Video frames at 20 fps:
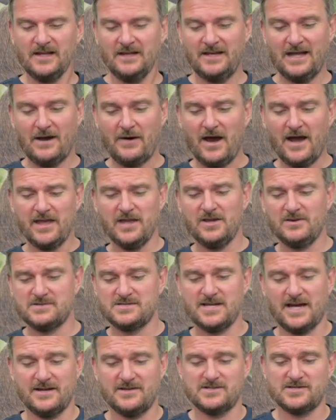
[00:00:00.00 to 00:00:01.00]
Now I
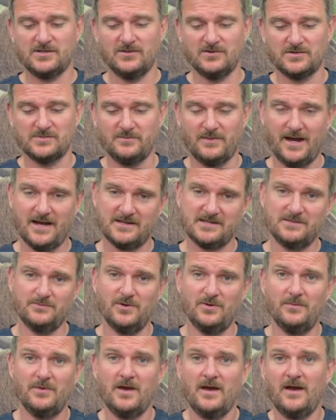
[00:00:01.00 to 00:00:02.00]
use Zanslug's
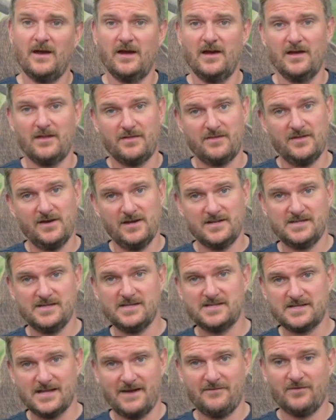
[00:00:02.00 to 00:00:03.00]
maximum uh,
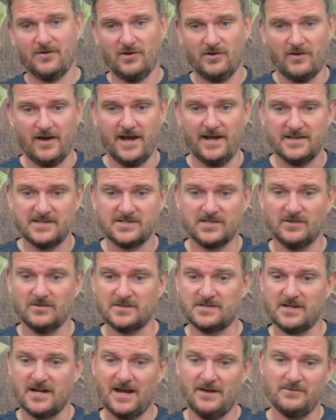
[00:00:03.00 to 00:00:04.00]
37 grain
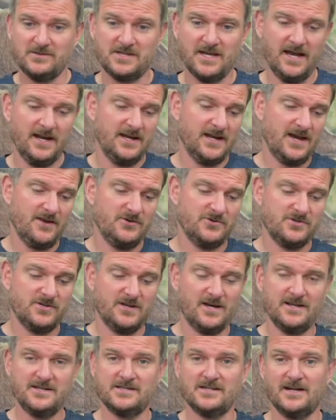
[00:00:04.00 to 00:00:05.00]
slugs and I was getting
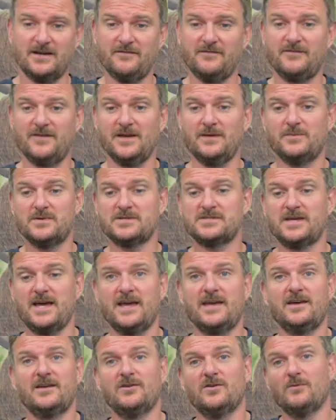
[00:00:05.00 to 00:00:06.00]
999 feet per
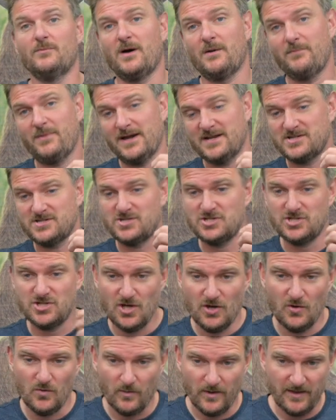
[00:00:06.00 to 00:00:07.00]
second on my best
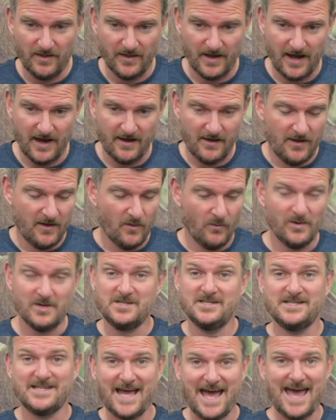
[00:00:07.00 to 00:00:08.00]
tune with that
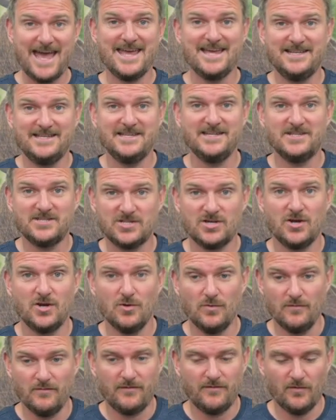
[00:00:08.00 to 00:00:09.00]
which is
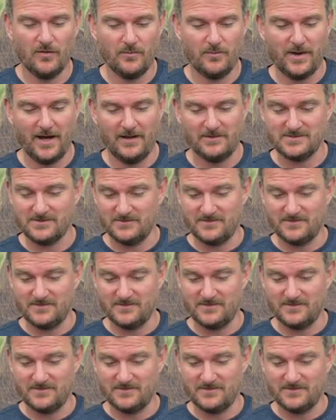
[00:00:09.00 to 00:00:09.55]
82 foot pounds.